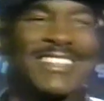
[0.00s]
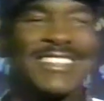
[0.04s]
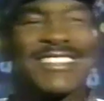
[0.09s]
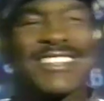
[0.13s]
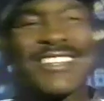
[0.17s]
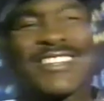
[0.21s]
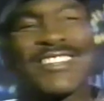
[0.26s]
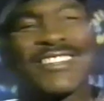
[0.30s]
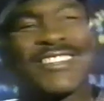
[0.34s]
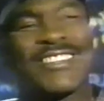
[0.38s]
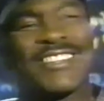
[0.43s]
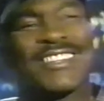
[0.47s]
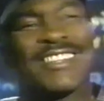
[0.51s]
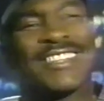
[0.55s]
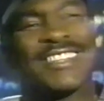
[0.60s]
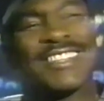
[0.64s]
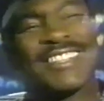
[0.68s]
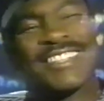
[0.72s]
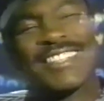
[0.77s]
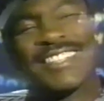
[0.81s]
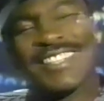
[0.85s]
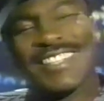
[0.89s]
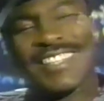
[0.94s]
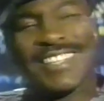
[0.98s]
So.
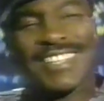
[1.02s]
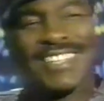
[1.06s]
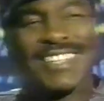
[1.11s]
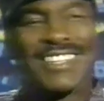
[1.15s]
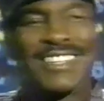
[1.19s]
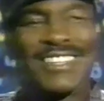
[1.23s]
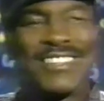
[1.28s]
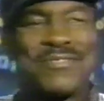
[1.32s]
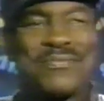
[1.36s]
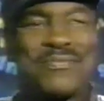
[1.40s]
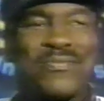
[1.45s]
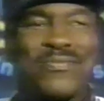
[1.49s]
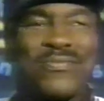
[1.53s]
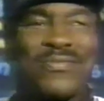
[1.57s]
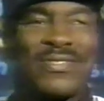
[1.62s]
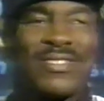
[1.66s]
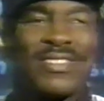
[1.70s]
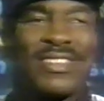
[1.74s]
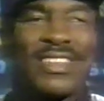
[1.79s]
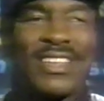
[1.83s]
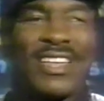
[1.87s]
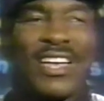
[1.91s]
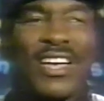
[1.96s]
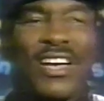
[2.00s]
What did the daughters think about the
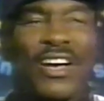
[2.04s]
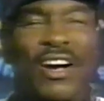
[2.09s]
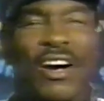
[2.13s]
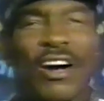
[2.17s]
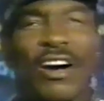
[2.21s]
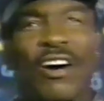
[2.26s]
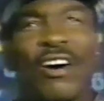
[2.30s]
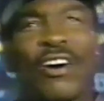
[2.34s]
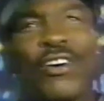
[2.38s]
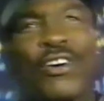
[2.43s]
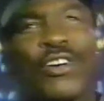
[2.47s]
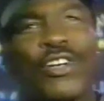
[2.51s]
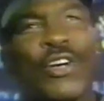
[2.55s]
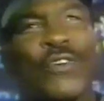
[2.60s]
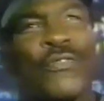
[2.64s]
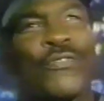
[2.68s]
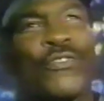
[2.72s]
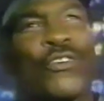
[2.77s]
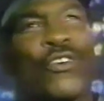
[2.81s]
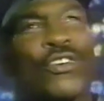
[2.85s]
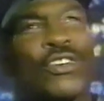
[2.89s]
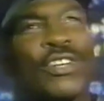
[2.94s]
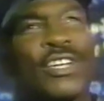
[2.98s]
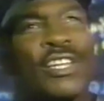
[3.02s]
comeback? Oh, at
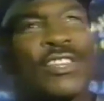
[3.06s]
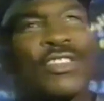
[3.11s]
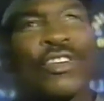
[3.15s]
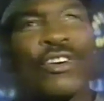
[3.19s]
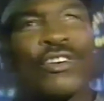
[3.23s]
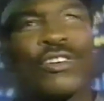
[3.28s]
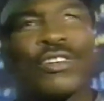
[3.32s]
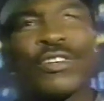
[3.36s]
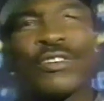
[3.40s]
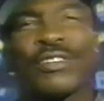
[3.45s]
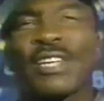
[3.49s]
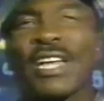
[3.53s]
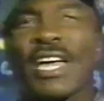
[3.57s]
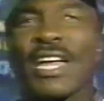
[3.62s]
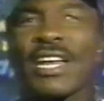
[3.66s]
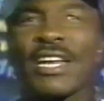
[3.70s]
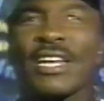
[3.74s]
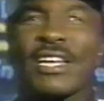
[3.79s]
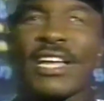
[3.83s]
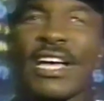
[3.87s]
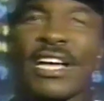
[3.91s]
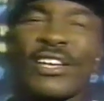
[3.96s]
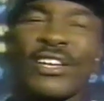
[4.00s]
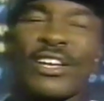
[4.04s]
first they thought,
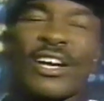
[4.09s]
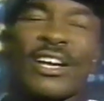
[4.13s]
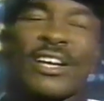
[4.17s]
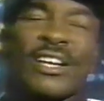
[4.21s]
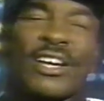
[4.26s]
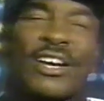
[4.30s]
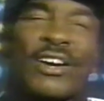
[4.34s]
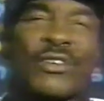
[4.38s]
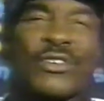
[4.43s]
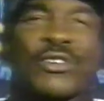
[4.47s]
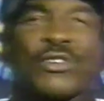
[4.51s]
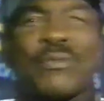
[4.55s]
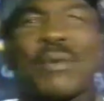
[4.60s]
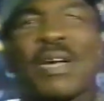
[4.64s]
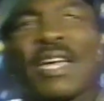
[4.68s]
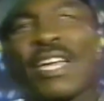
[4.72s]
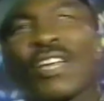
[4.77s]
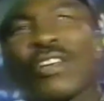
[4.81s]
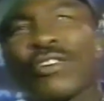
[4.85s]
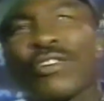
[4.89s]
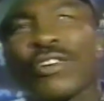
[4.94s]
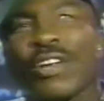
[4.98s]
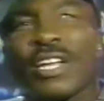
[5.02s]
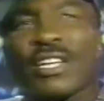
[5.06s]
Daddy, I, uh, you
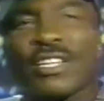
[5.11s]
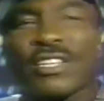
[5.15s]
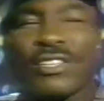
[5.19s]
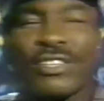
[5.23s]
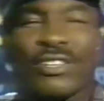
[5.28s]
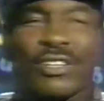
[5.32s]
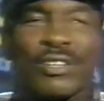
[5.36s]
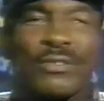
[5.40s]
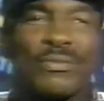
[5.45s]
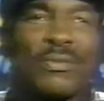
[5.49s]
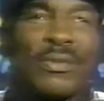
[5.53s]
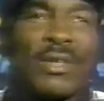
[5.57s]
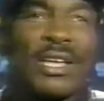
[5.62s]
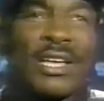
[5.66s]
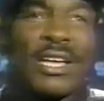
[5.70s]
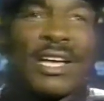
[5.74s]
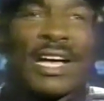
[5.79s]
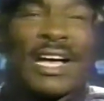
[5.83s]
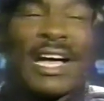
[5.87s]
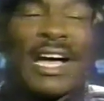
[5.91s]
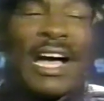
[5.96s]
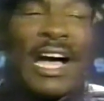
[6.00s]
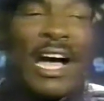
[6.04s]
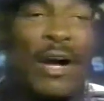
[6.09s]
making her? I said, look,
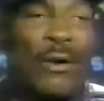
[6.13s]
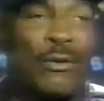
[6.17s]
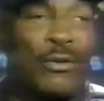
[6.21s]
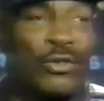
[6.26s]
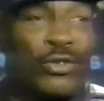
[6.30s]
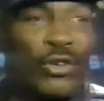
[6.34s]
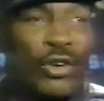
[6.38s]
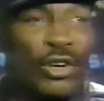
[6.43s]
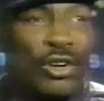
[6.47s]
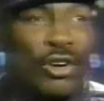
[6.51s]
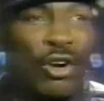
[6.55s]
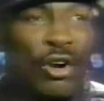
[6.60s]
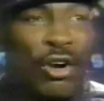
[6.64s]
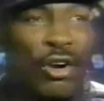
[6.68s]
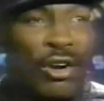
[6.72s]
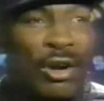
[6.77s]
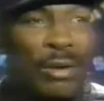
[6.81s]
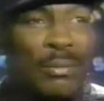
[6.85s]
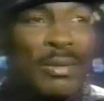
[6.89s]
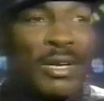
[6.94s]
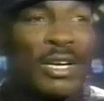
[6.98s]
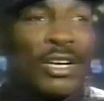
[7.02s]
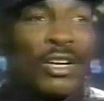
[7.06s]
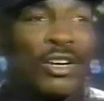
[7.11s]
I was training hard.
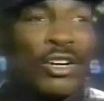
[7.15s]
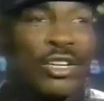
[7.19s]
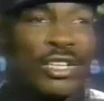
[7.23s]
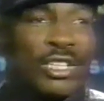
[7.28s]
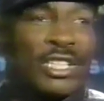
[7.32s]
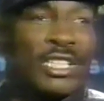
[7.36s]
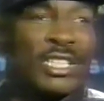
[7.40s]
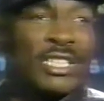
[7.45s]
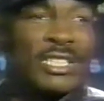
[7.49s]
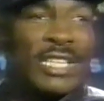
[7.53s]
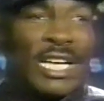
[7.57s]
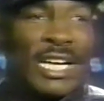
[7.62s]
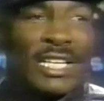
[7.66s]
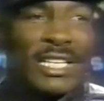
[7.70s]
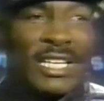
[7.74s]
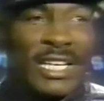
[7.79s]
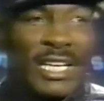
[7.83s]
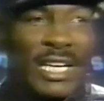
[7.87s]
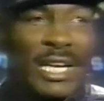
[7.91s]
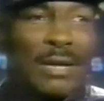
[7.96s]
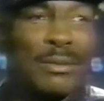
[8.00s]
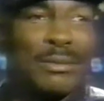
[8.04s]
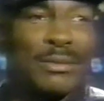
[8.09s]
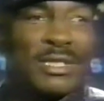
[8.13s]
I'll be in good condition. I can
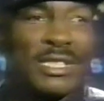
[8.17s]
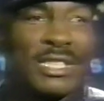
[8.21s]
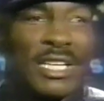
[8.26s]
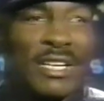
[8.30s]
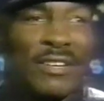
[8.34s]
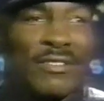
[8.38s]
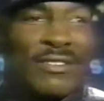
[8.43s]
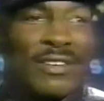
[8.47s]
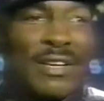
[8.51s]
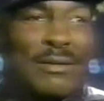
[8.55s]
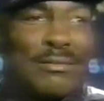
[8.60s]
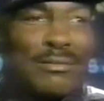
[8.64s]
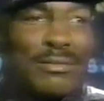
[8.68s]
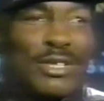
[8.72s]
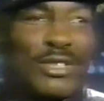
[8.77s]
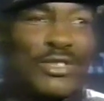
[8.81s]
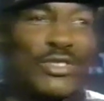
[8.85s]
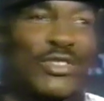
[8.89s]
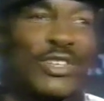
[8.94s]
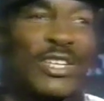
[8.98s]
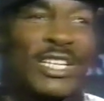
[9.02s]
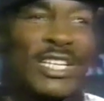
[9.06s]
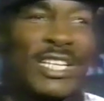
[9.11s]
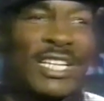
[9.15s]
take care of myself.
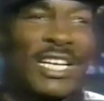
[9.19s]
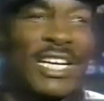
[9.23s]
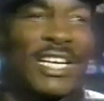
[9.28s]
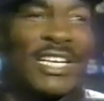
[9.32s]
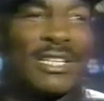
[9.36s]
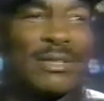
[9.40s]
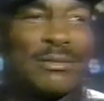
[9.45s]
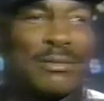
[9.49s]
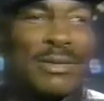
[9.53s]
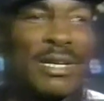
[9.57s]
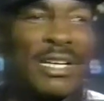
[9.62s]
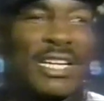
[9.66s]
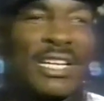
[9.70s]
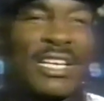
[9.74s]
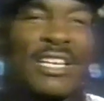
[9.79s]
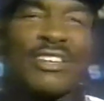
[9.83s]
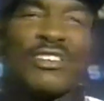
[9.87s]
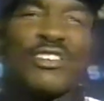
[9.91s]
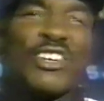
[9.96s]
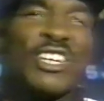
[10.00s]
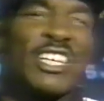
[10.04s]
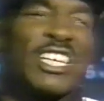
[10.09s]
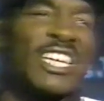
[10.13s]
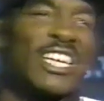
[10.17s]
Plus, you're getting a cut of the money.
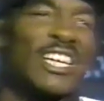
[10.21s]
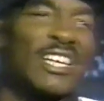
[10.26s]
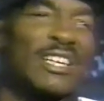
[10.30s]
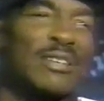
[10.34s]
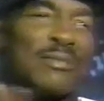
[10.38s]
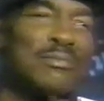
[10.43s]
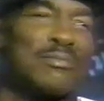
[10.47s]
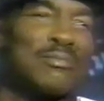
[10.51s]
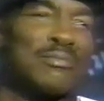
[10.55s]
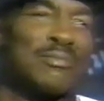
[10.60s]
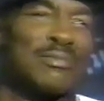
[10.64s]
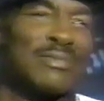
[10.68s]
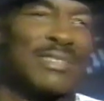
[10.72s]
You'll kill him.